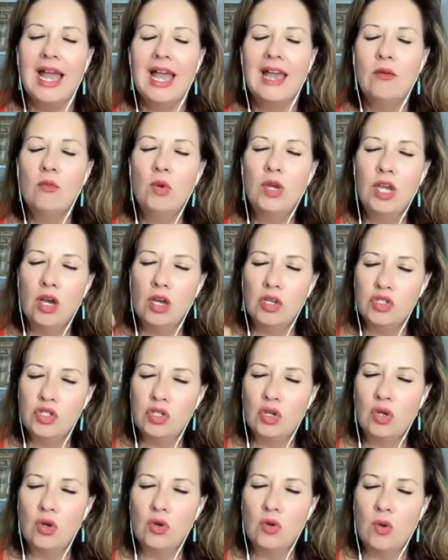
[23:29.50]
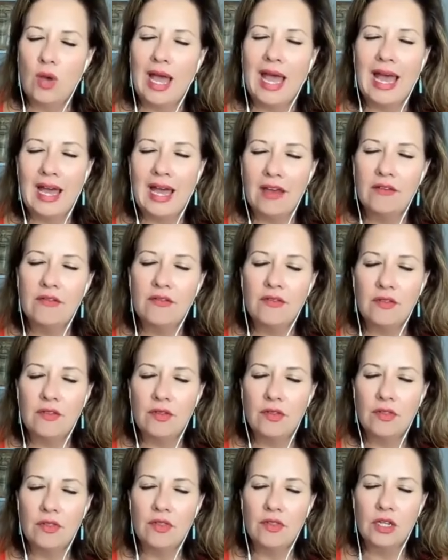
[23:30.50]
And we also have
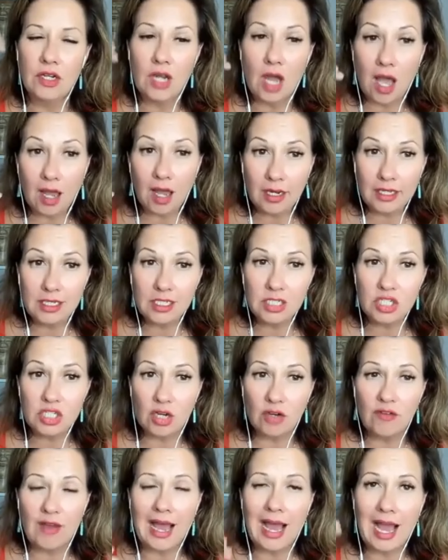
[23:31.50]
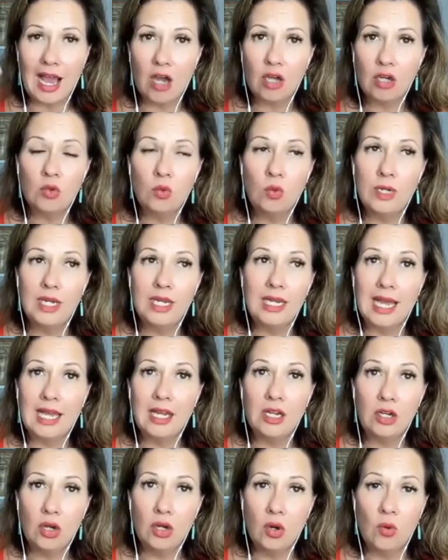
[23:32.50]
the knowledge of, how do we
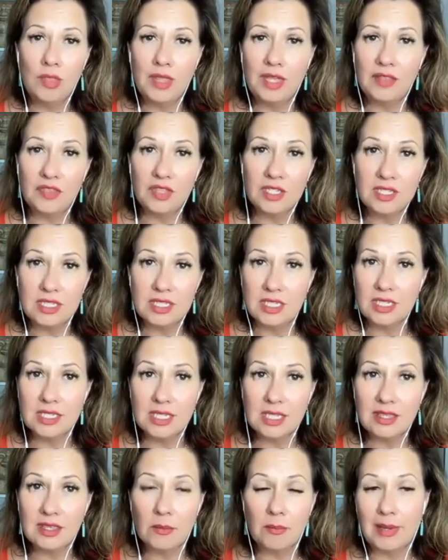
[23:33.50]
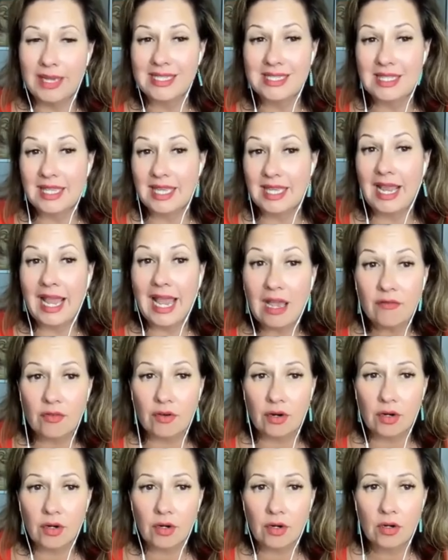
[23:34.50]
not know that this isn't the best thing
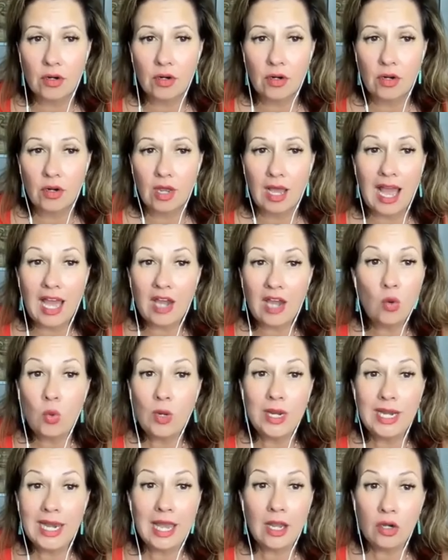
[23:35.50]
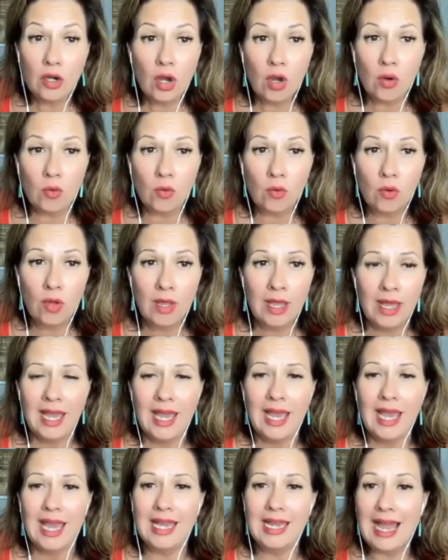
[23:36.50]
ever? How do we not know?
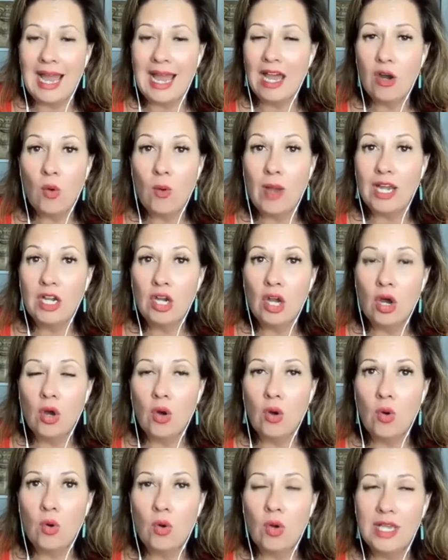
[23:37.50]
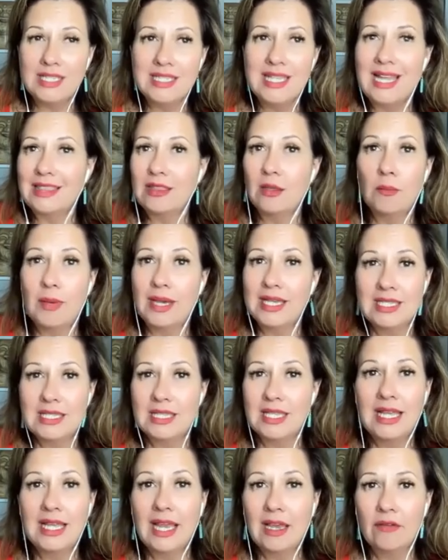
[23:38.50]
And how do I know it's not the
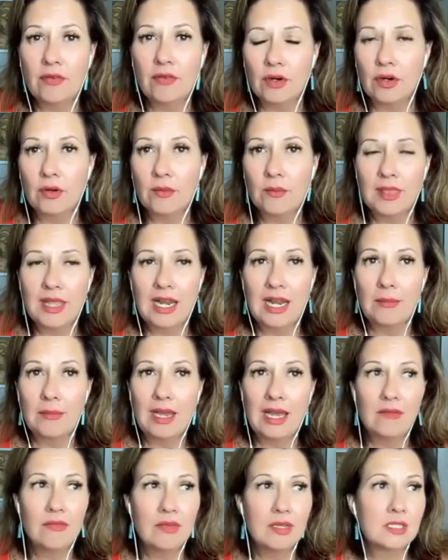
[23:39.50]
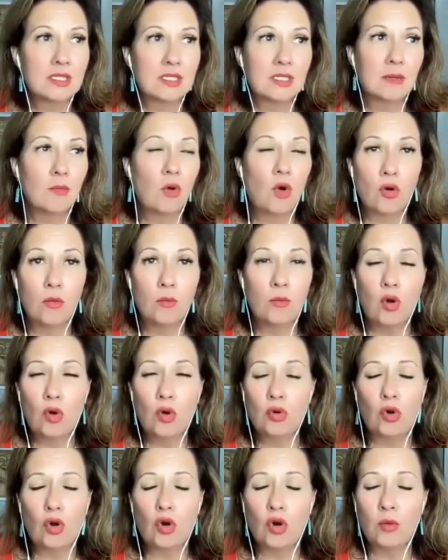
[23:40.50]
best thing ever, that I'm having some
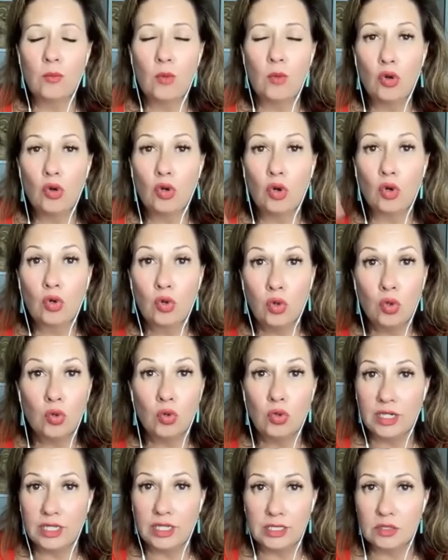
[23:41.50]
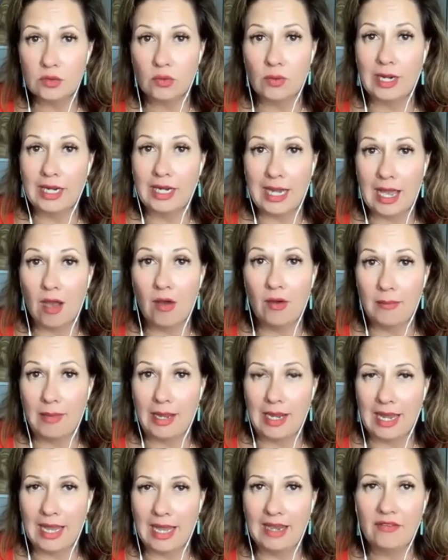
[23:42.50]
hormonal cuckoo-ness right now in
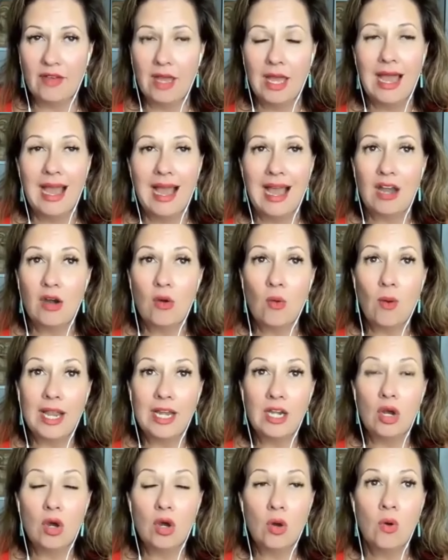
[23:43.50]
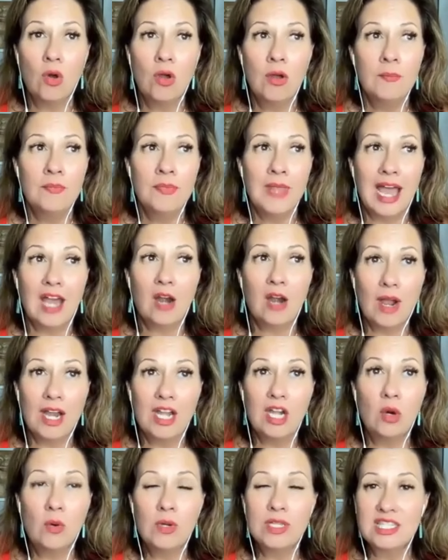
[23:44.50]
my life? How do I
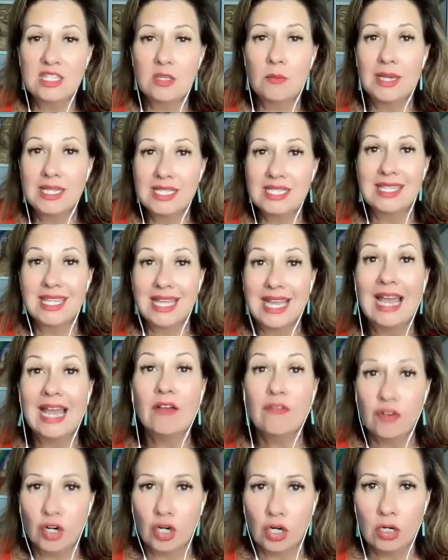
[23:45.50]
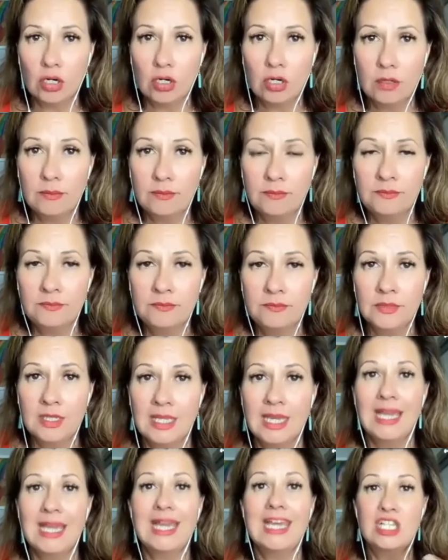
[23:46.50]
know it's the best thing ever?
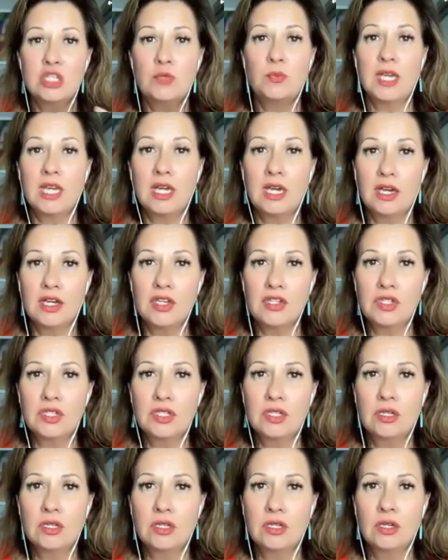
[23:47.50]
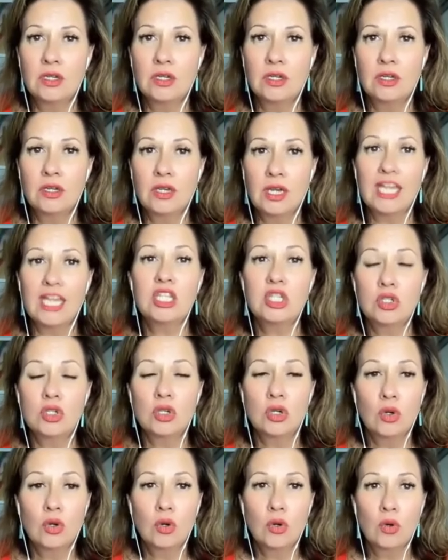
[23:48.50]
Is because it's
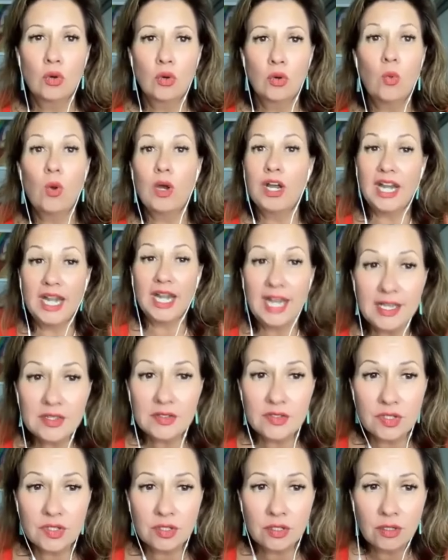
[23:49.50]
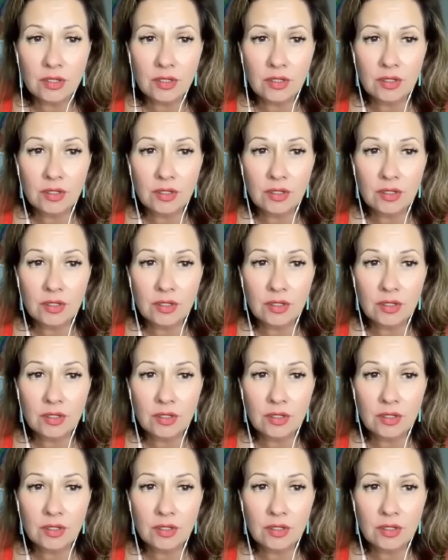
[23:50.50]
what it is.